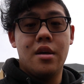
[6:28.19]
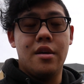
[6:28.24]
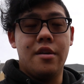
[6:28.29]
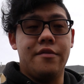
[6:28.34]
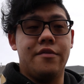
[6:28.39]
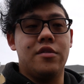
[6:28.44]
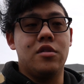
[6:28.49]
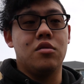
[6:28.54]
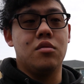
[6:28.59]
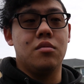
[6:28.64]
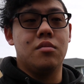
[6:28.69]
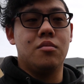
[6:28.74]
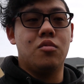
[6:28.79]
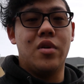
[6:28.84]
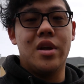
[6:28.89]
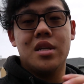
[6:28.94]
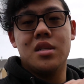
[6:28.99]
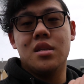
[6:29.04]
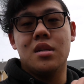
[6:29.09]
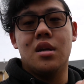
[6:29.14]
if you
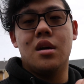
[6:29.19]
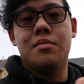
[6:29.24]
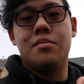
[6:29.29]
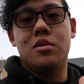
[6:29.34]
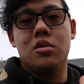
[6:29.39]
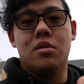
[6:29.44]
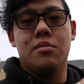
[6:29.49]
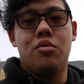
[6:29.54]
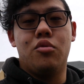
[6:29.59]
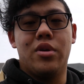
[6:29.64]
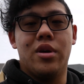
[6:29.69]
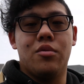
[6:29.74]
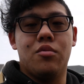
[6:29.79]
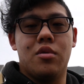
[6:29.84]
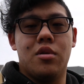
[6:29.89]
raise it up to a point